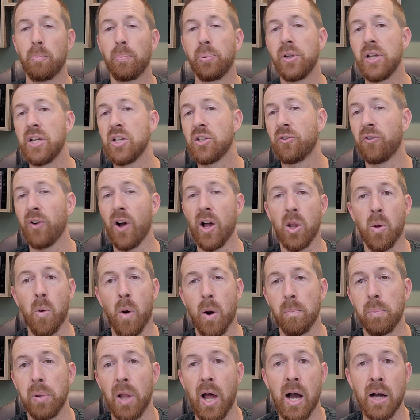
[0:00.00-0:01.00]
Please follow
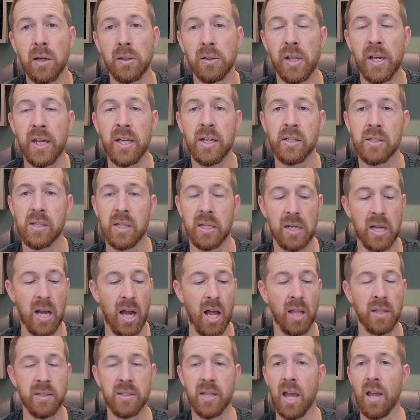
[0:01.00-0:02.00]
our blog links and
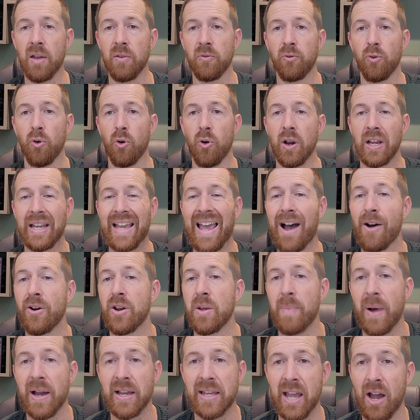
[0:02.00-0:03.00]
content for
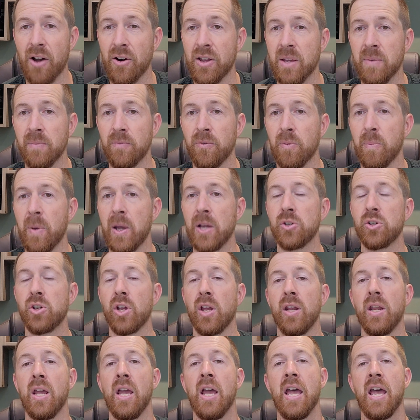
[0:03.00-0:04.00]
county by county
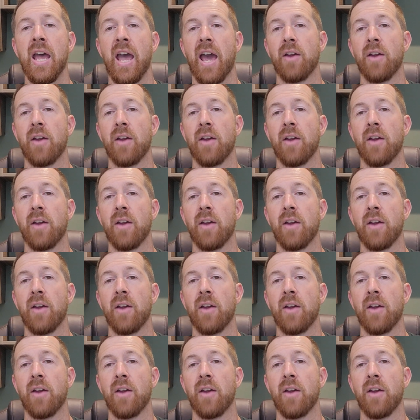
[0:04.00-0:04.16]
information